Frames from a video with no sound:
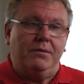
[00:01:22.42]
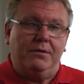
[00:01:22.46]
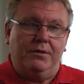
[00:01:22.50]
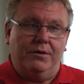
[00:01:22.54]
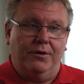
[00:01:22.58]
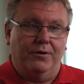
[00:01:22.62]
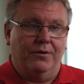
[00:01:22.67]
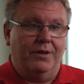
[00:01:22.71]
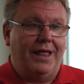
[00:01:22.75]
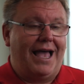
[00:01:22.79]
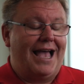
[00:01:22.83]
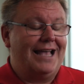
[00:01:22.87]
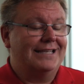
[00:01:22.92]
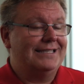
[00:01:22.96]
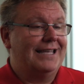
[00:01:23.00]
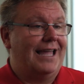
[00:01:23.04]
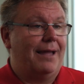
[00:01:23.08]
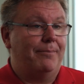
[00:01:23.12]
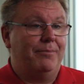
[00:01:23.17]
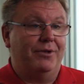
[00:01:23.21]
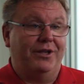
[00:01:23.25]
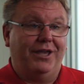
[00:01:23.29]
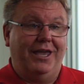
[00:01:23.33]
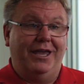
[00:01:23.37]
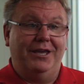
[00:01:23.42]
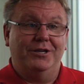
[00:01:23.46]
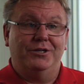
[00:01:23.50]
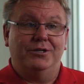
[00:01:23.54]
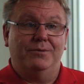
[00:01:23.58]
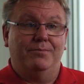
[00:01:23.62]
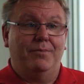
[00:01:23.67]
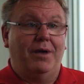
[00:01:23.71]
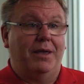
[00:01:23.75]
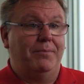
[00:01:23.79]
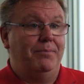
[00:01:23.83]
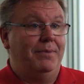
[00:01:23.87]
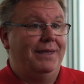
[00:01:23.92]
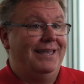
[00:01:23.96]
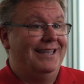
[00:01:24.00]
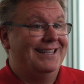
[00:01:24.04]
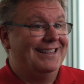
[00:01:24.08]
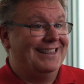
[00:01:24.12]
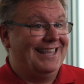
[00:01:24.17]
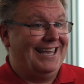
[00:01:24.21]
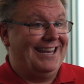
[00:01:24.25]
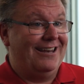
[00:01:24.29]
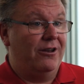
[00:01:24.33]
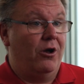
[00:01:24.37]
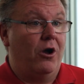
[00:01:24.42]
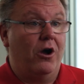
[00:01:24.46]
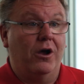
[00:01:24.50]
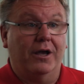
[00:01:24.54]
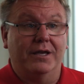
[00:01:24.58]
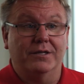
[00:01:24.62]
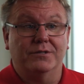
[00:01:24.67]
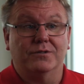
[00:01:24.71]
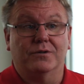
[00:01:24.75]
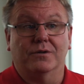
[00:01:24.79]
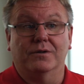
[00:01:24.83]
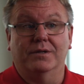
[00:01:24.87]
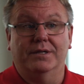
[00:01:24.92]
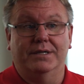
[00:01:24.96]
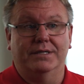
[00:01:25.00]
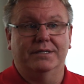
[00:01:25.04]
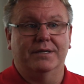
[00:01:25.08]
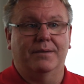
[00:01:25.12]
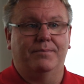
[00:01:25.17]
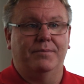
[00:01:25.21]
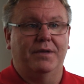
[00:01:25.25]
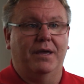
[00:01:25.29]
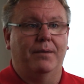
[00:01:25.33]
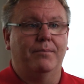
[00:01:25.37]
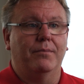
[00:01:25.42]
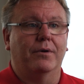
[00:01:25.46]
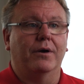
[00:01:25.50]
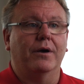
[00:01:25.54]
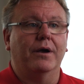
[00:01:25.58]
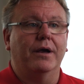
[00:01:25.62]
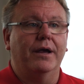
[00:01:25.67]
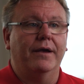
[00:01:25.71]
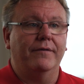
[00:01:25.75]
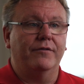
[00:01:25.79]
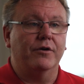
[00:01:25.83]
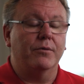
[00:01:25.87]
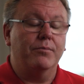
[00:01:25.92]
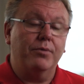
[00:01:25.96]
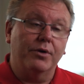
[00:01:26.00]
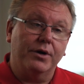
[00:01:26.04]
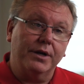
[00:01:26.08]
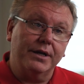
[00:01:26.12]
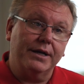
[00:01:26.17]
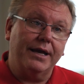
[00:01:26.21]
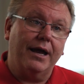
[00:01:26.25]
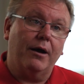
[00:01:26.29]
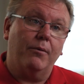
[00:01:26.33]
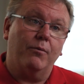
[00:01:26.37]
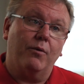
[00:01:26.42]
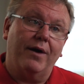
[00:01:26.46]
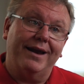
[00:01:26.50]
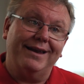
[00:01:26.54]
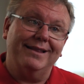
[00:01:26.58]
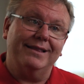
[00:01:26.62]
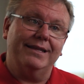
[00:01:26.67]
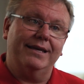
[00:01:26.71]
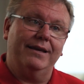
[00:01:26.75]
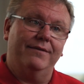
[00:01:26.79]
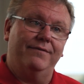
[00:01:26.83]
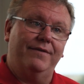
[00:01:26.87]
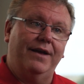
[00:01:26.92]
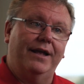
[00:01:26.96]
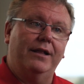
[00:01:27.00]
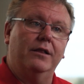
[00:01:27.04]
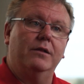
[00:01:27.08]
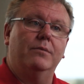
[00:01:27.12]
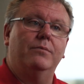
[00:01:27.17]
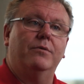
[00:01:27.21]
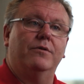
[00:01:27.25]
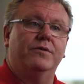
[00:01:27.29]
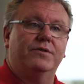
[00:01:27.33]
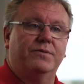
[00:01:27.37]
your last application might be in late August, early September. If you're putting down readily available